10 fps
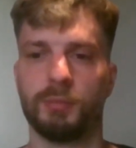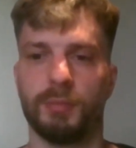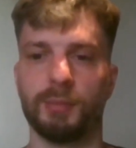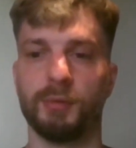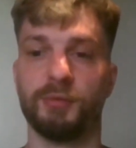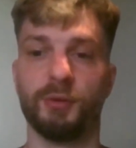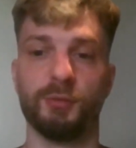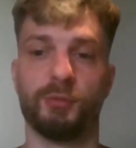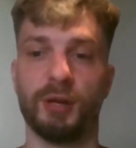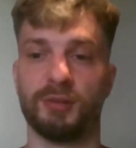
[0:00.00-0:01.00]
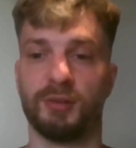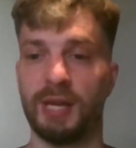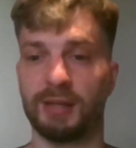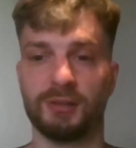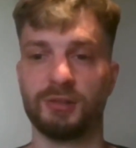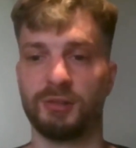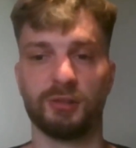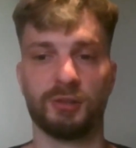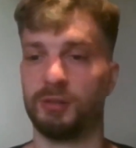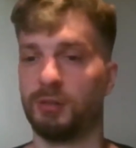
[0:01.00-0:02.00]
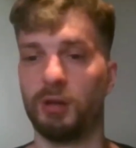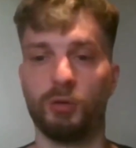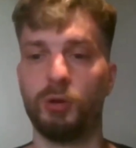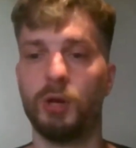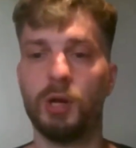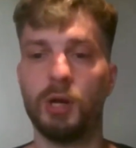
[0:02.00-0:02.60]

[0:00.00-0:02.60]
make me feel depressed and anxious because I didn't know